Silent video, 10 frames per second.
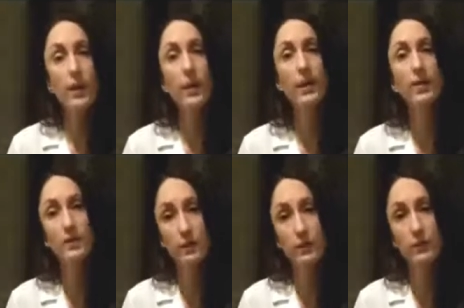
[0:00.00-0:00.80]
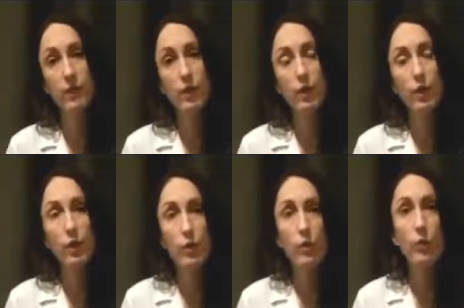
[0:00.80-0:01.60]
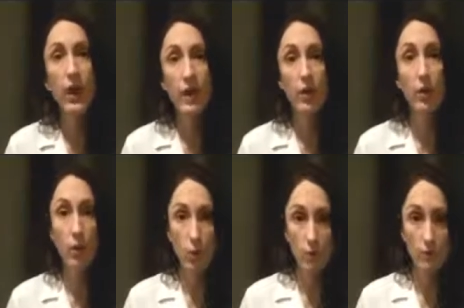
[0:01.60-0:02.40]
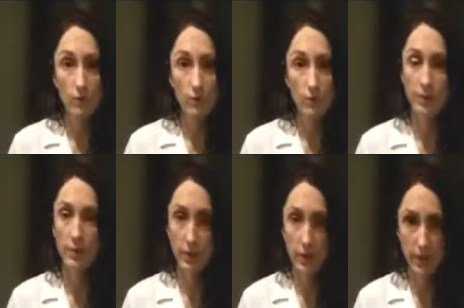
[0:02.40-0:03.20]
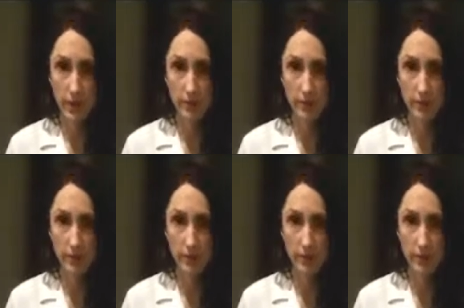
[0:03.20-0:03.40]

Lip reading: Think about as if you had a hole in a pair